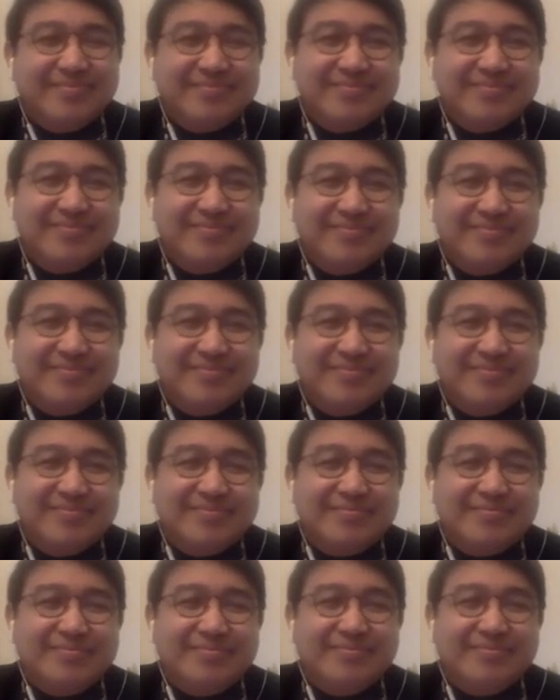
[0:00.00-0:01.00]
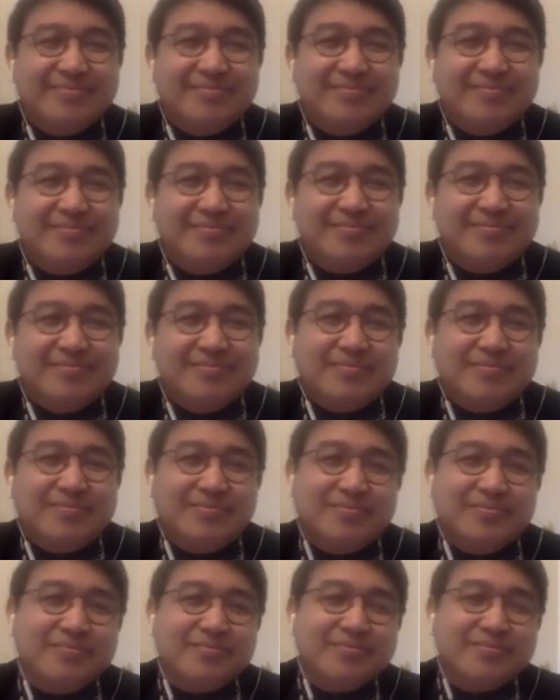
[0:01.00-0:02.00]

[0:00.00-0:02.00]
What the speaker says: This person isn't speaking.